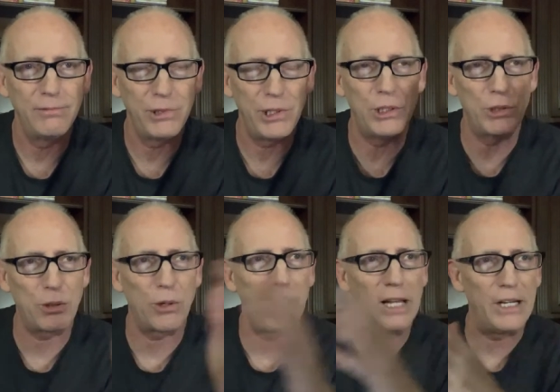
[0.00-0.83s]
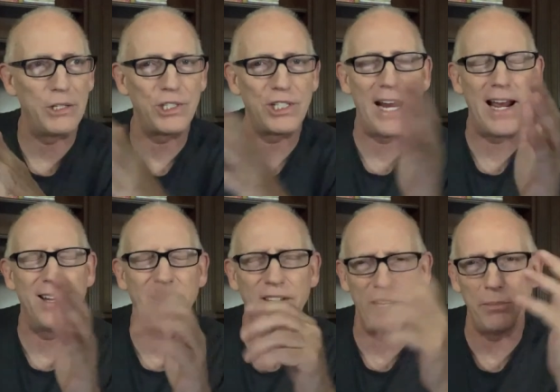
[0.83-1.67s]
She just sort of let it
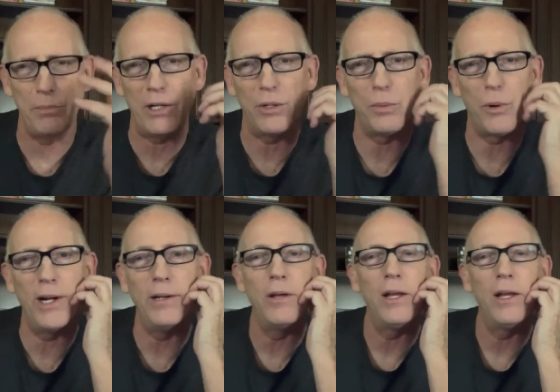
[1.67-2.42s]
stand and then made her point.